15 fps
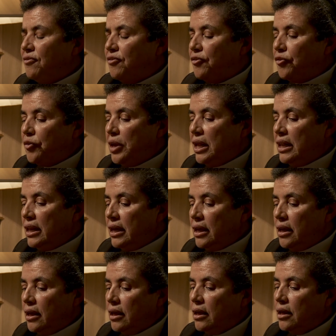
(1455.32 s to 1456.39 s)

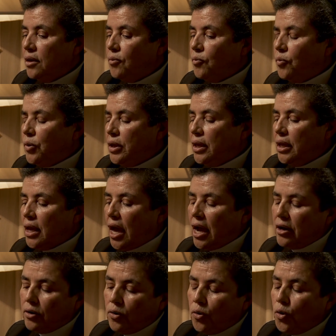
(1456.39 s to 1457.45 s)
Freely we
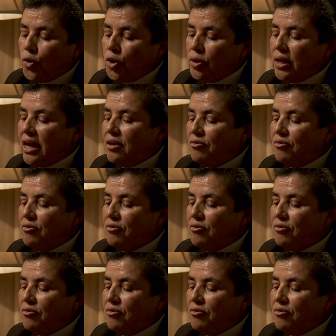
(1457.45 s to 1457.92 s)
are called,